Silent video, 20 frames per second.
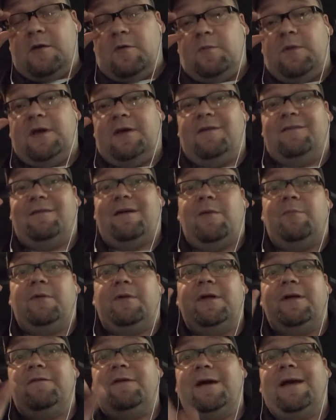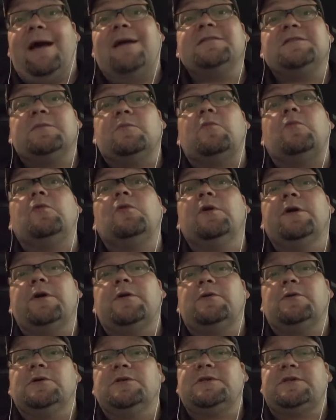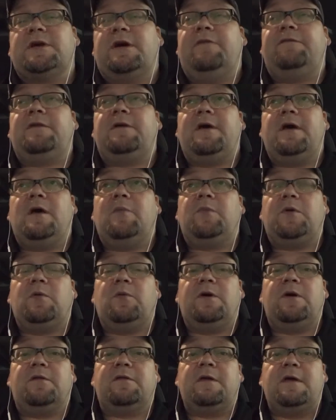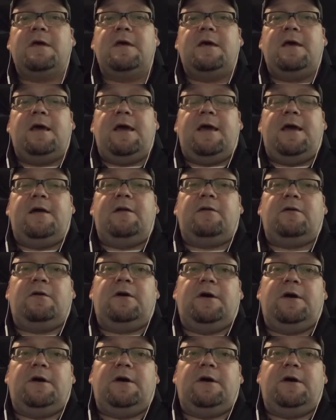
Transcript: because I believe I got some really cool stuff to help you with. And